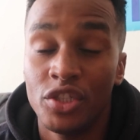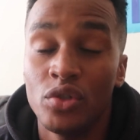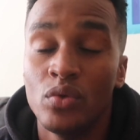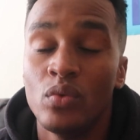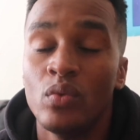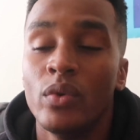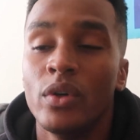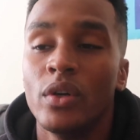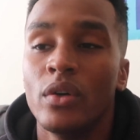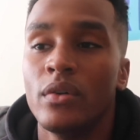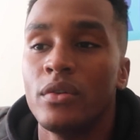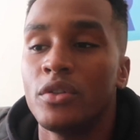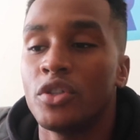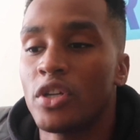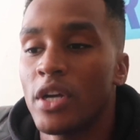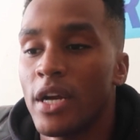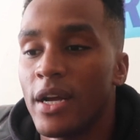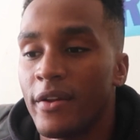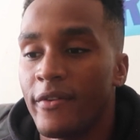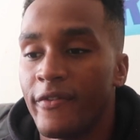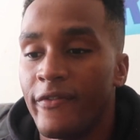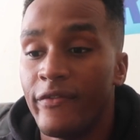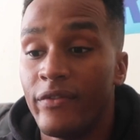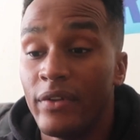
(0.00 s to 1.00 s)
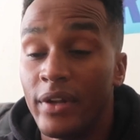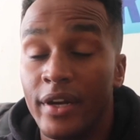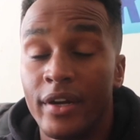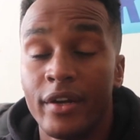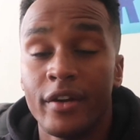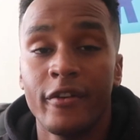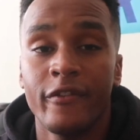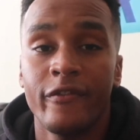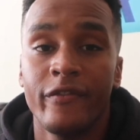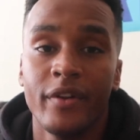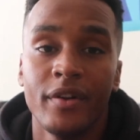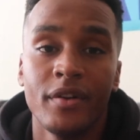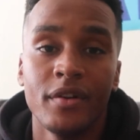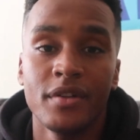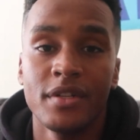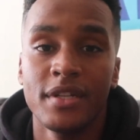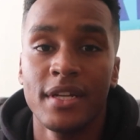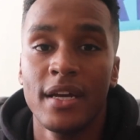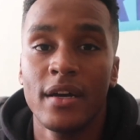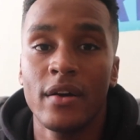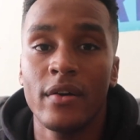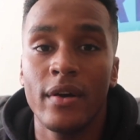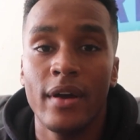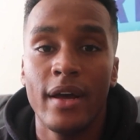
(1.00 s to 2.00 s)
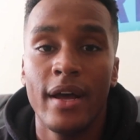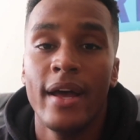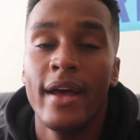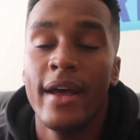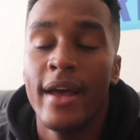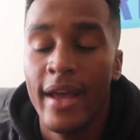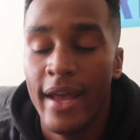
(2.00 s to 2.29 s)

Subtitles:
you will try to flare your fenders out